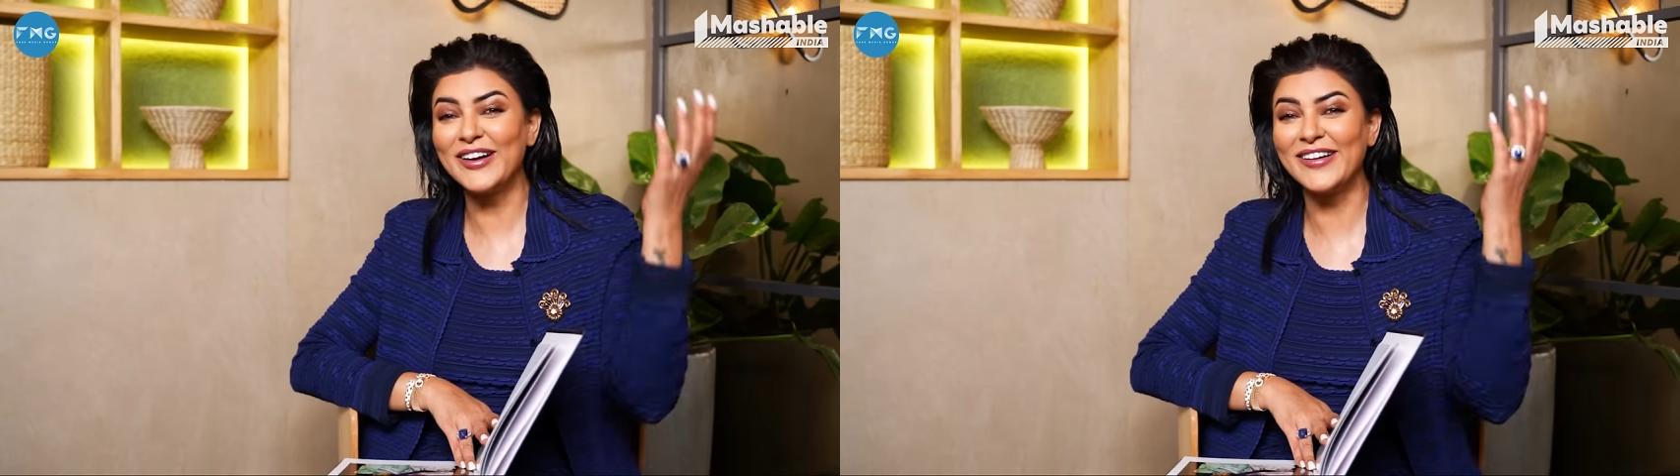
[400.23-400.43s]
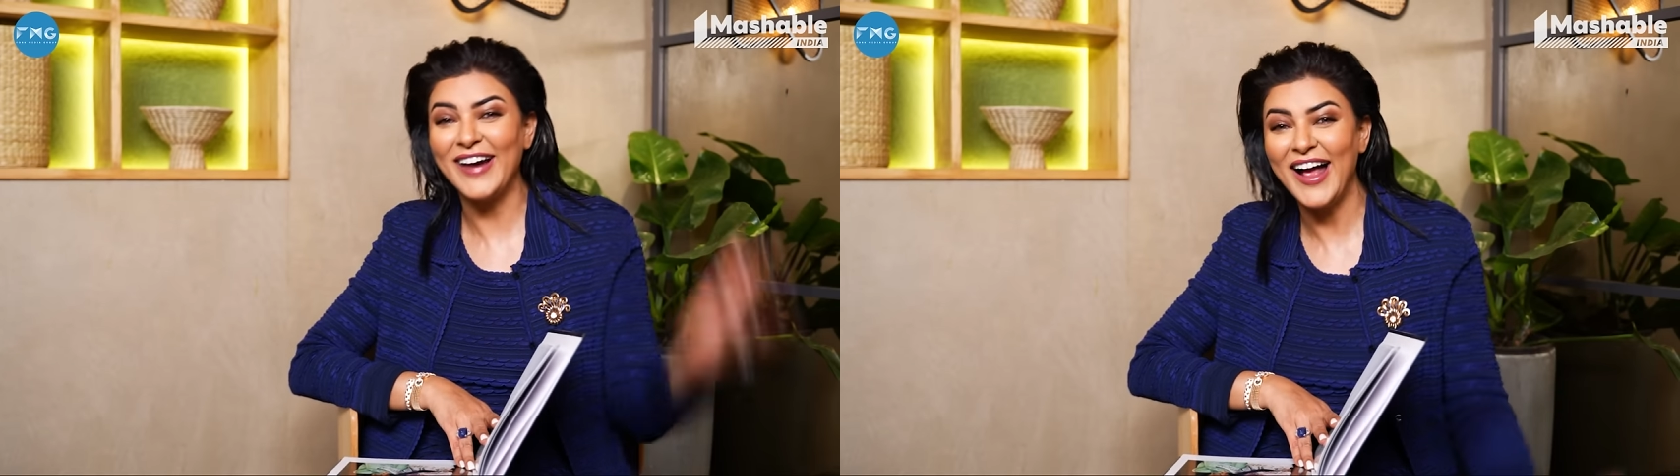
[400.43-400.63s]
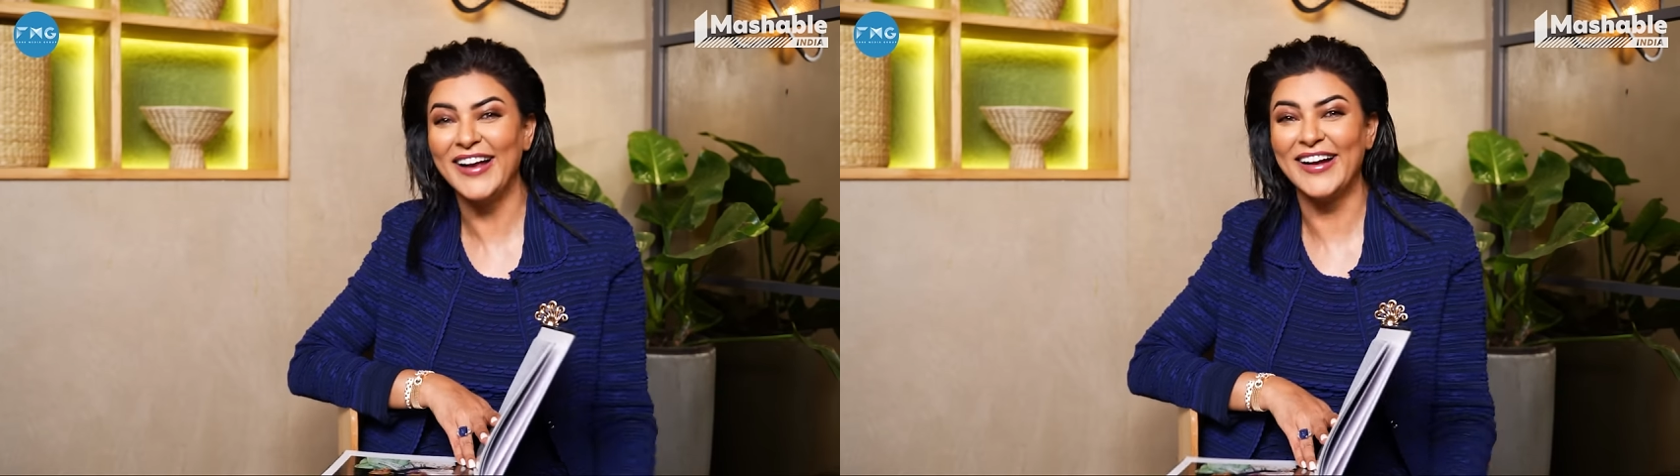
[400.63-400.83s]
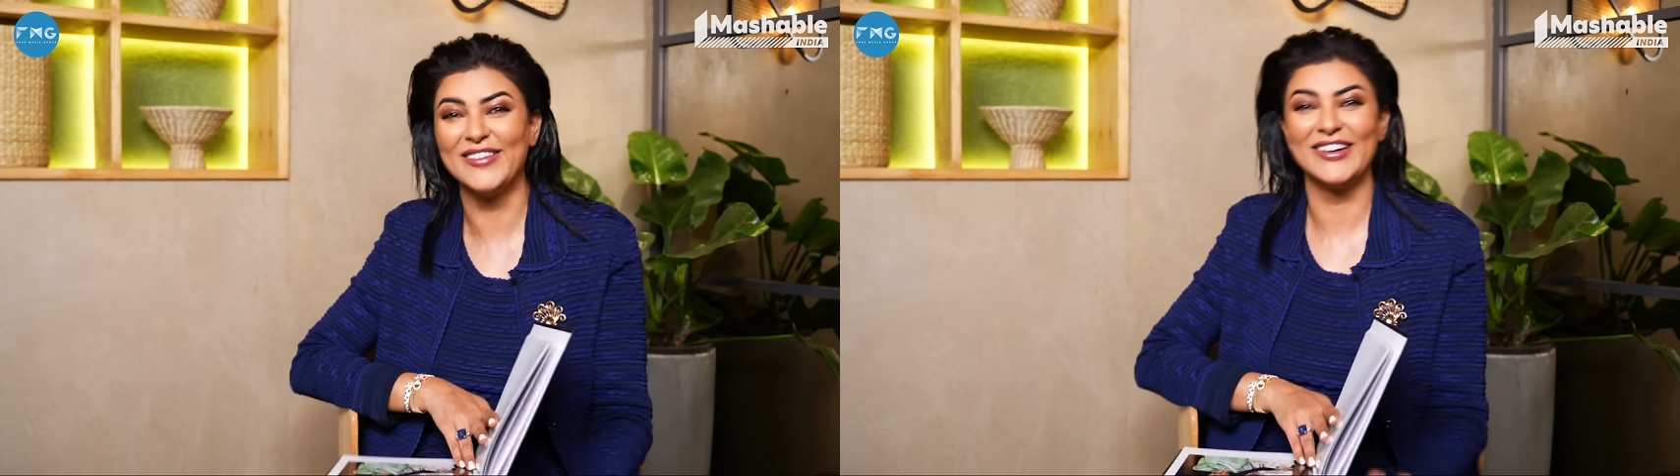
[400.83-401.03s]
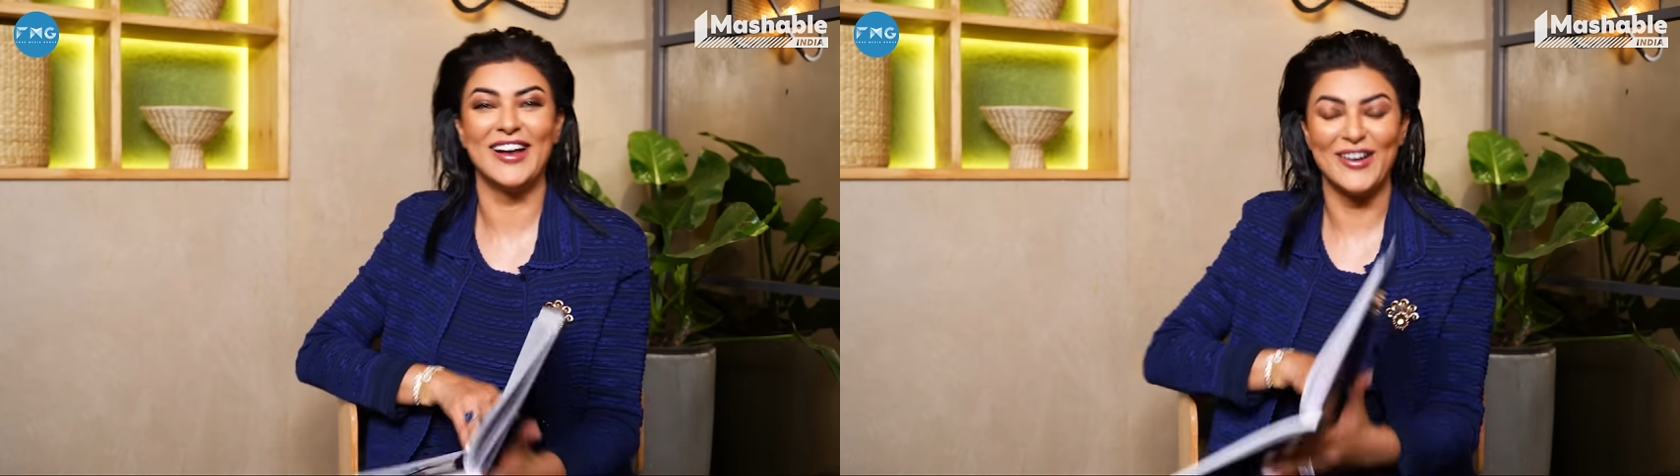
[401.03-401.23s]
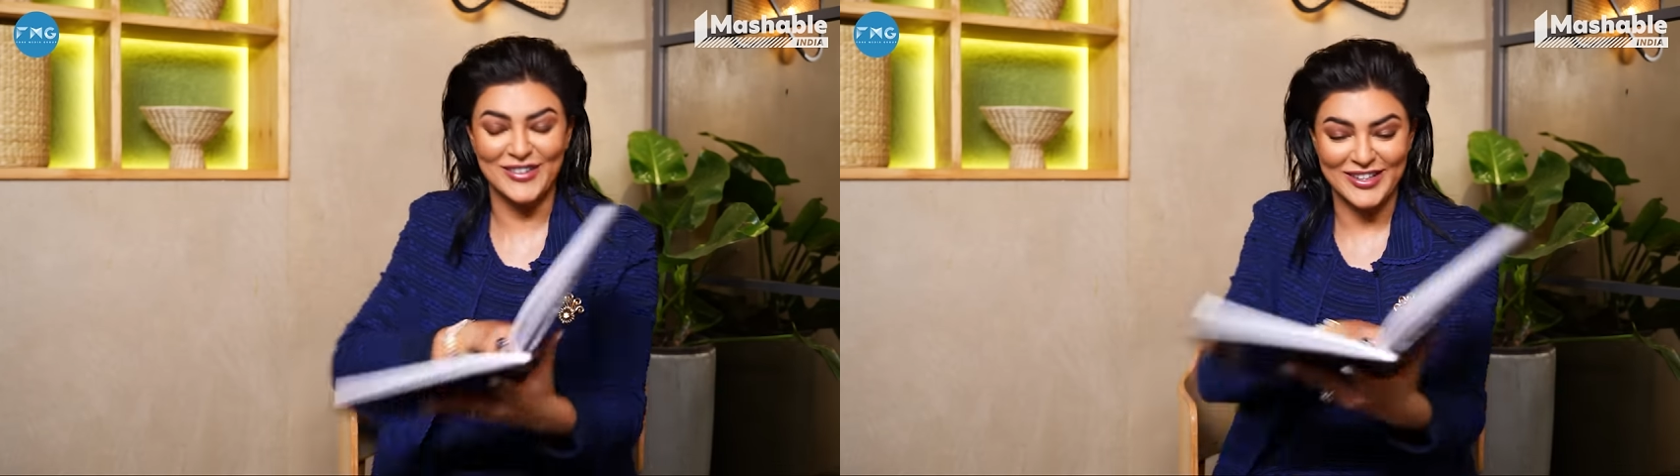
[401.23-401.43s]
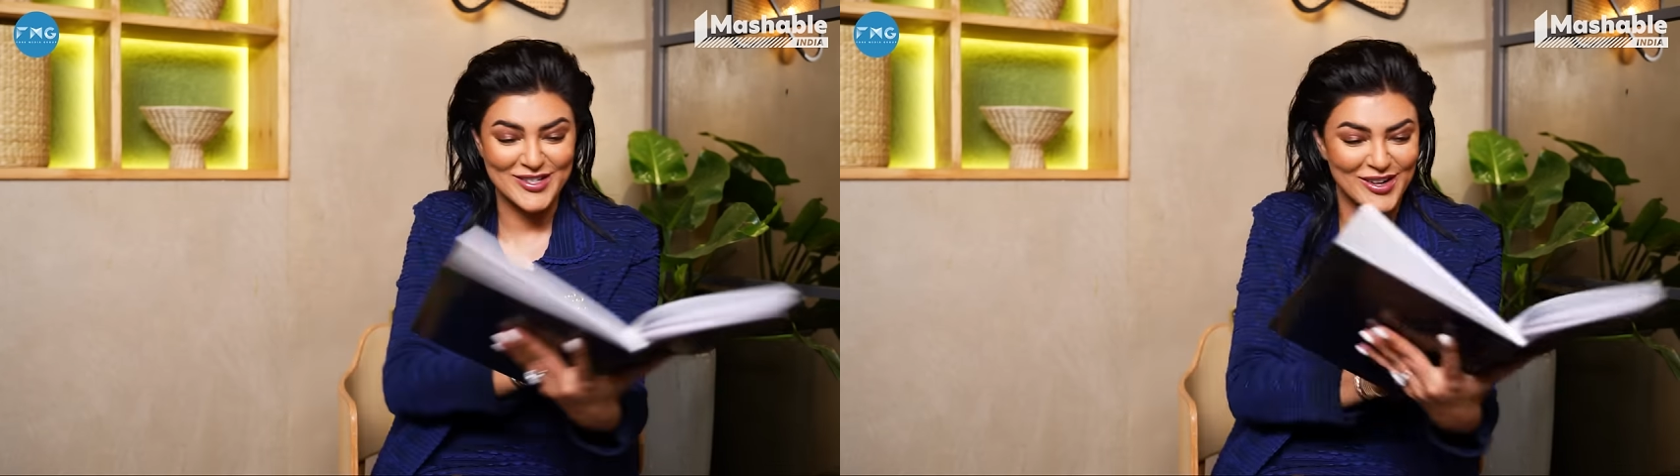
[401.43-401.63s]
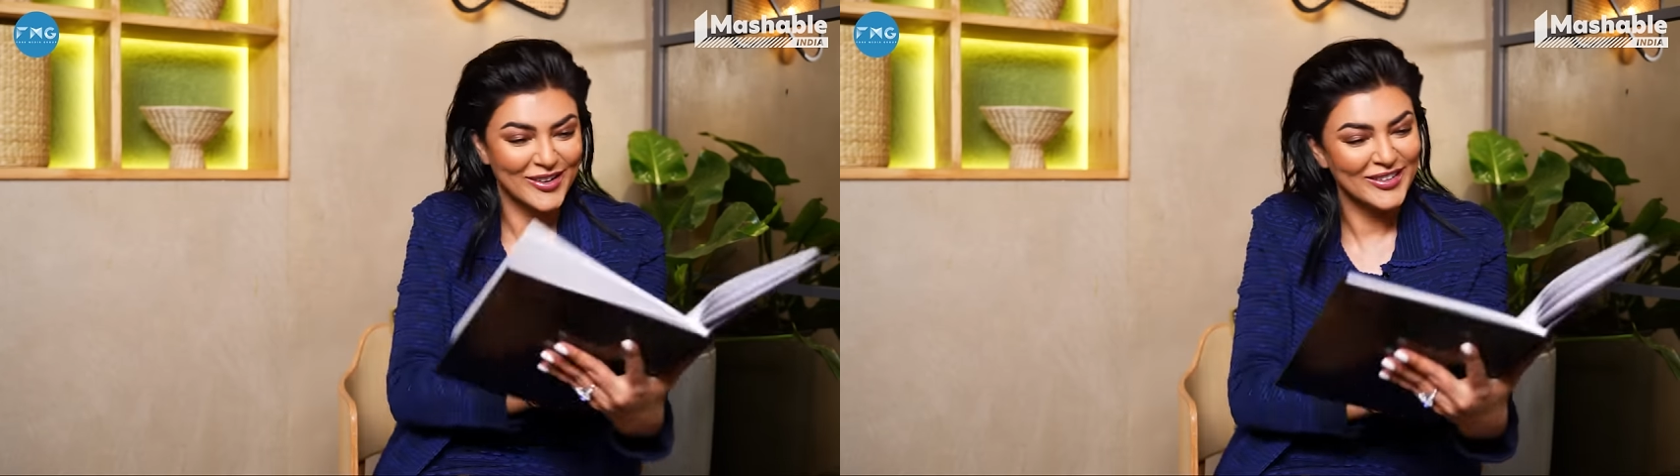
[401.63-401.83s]
Crying out loud, you
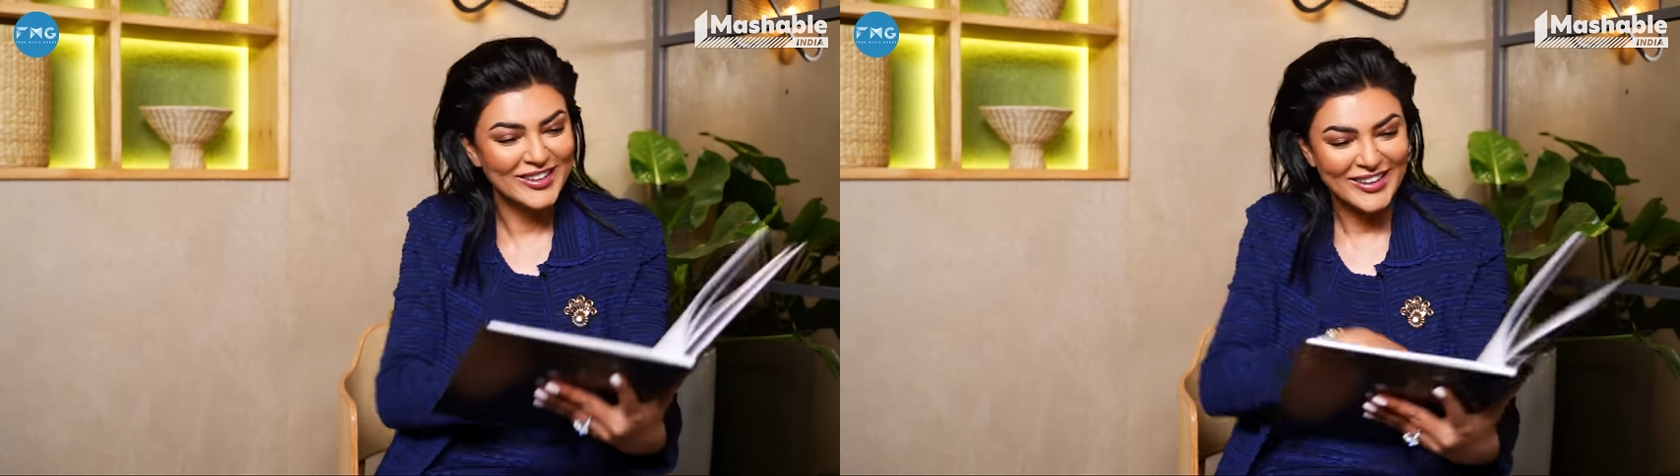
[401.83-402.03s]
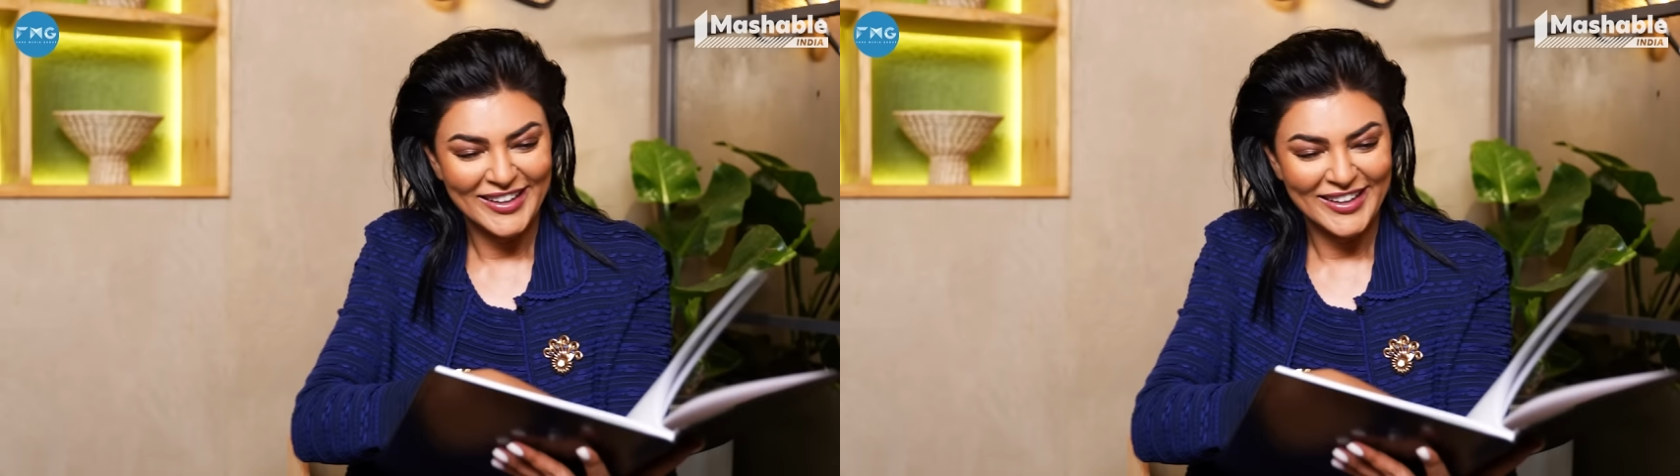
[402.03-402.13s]
know.